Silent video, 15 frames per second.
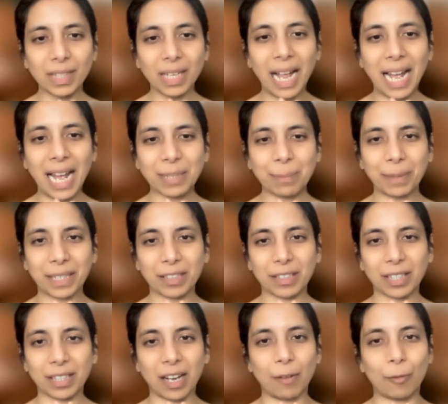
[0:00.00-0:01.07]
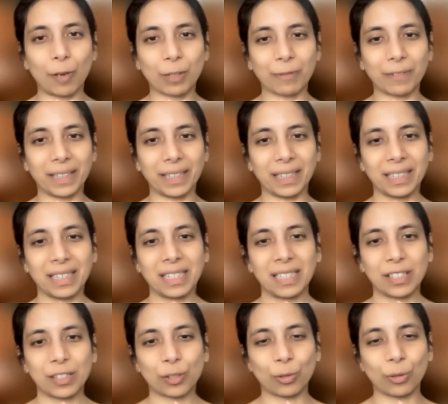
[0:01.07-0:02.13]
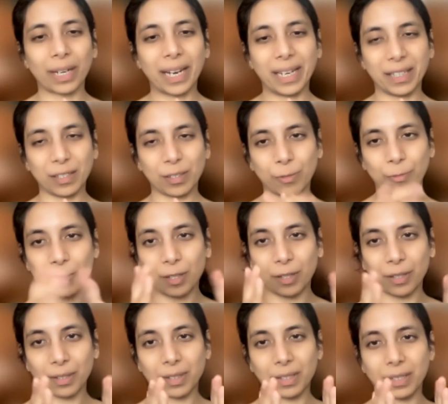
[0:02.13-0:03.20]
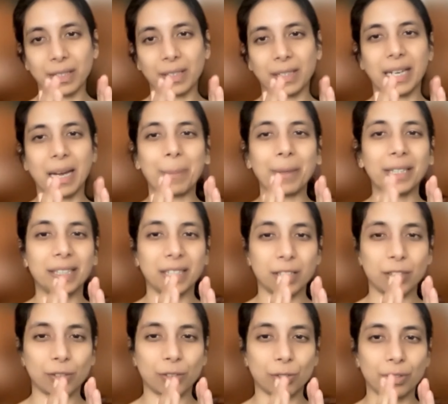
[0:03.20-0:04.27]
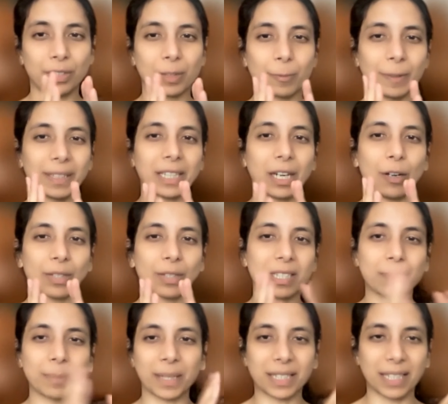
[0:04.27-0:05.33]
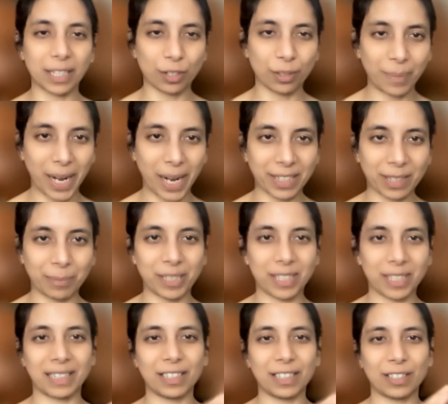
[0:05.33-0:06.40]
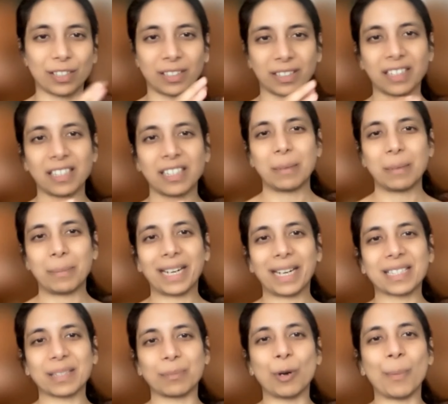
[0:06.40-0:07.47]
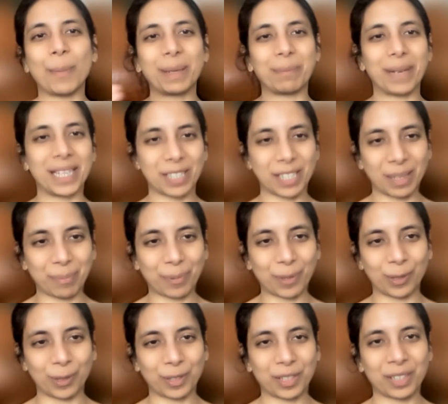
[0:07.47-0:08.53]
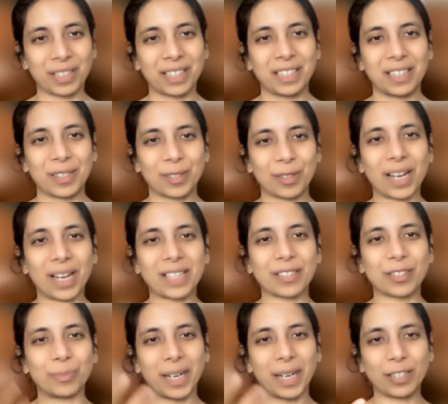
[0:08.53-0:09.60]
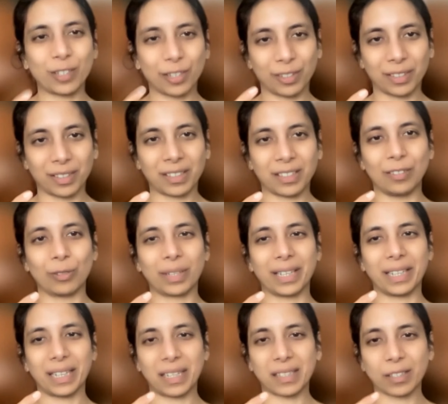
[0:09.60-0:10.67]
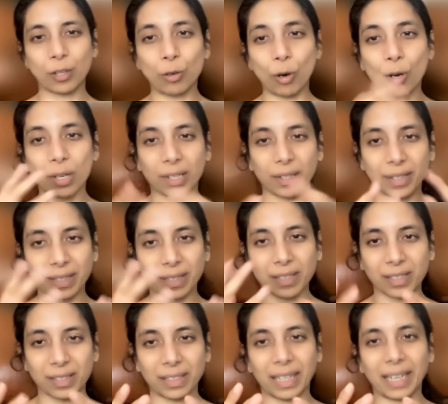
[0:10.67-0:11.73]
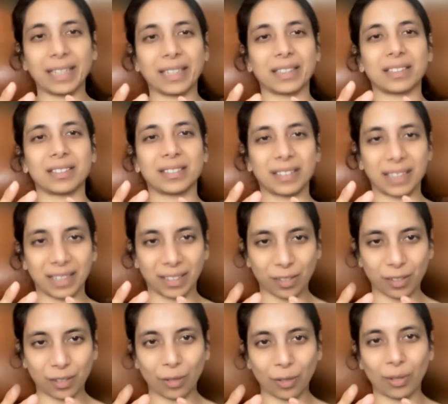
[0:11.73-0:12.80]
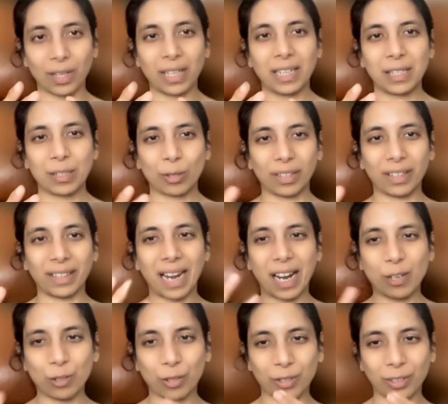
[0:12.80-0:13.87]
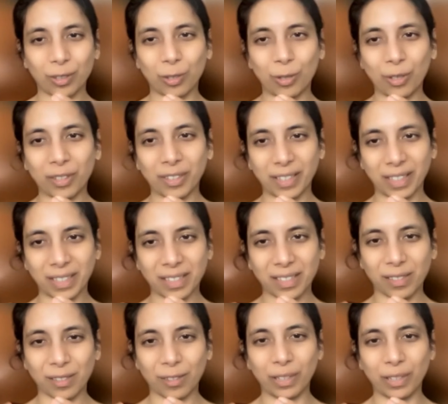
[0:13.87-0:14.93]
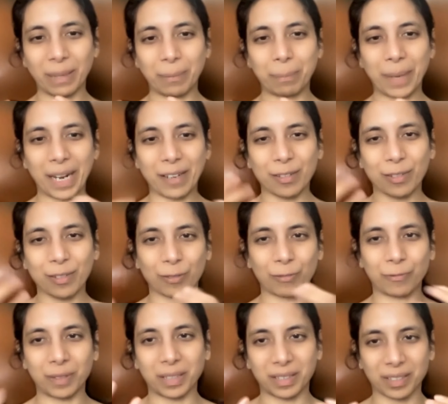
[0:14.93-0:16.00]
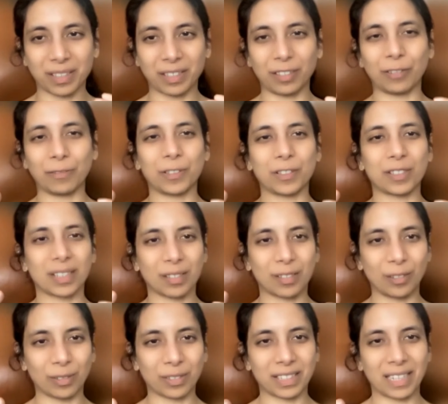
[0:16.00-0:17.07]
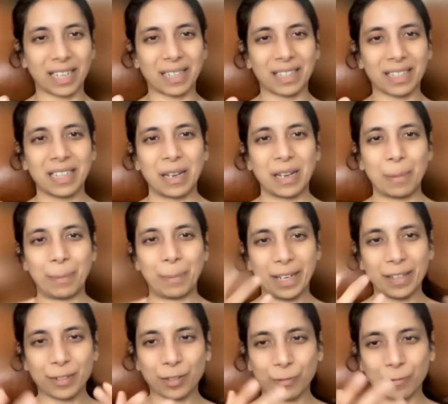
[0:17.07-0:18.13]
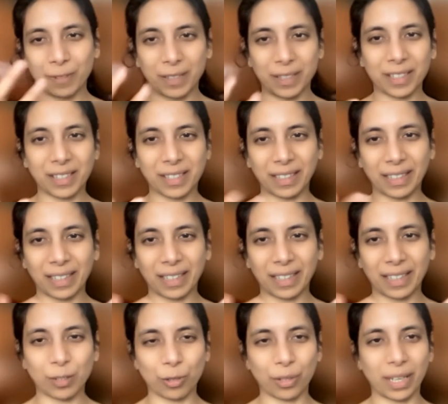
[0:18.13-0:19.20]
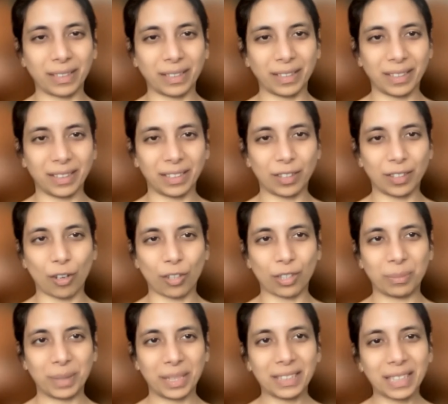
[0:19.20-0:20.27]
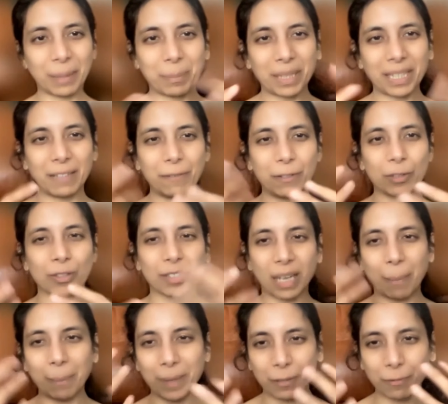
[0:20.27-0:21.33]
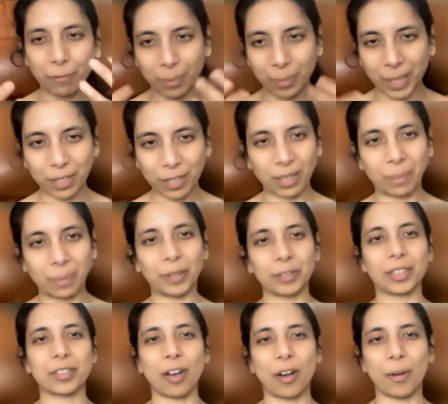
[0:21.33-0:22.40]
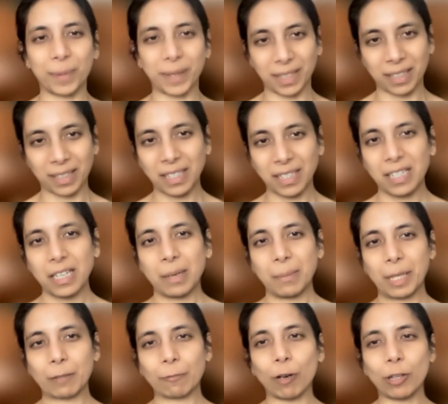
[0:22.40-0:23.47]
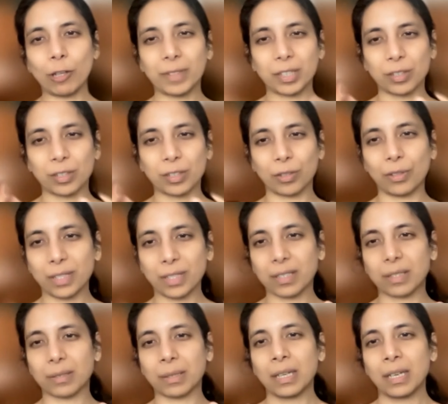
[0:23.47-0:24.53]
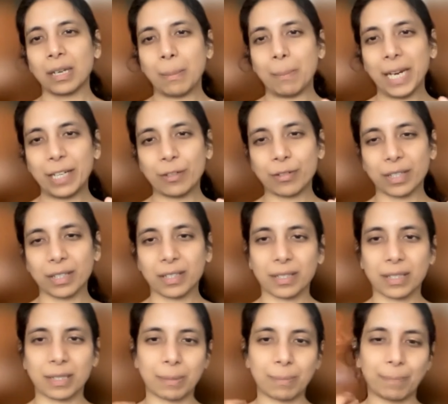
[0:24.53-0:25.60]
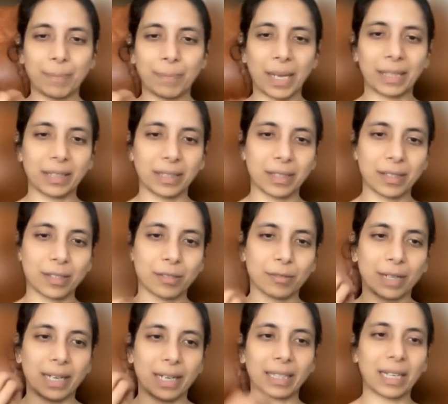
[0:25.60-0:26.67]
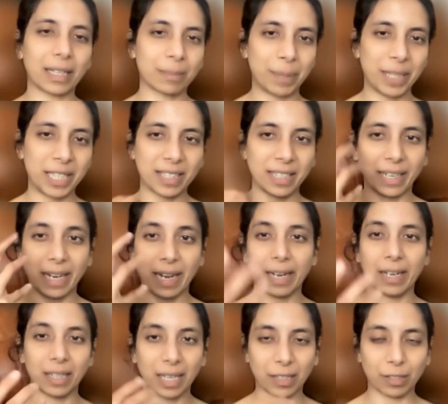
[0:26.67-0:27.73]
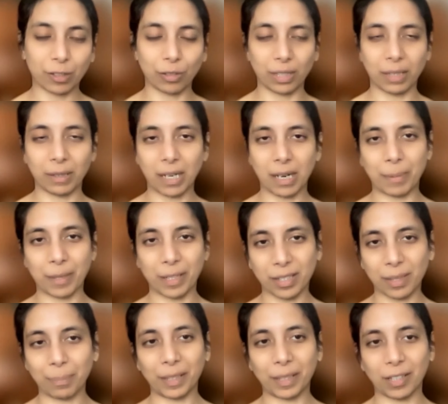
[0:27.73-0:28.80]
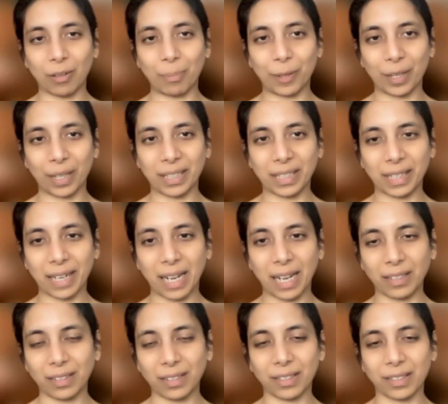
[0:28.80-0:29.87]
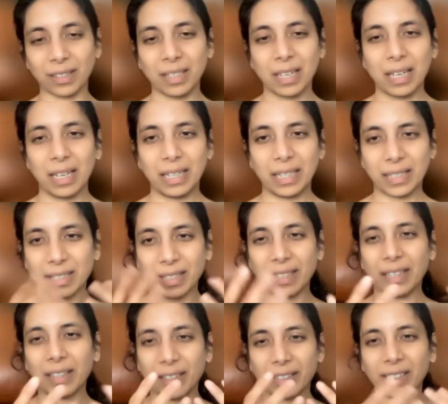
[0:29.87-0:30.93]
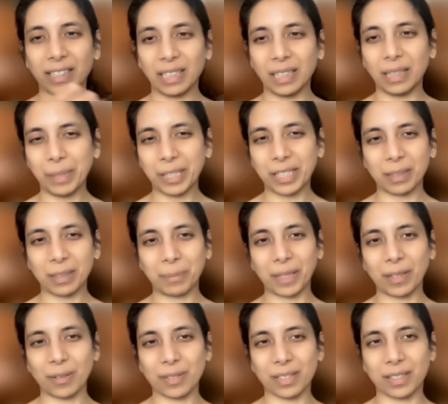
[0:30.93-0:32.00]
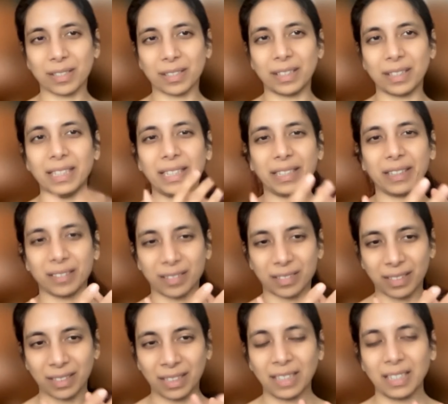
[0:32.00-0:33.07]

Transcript: aspect, what we showcased was the ability to do it without expectation maximization, but as a moment-based approach. So as you mentioned, looking at co-occurrence in data, right? So the natural co-occurrence is looking pairs of words. If you just looked at pairs of words that occur together in the document, that may give you some information about the topic. But what we show is matrix methods, right, like PCA, like doing principal component analysis, is inherently limited because it's linear.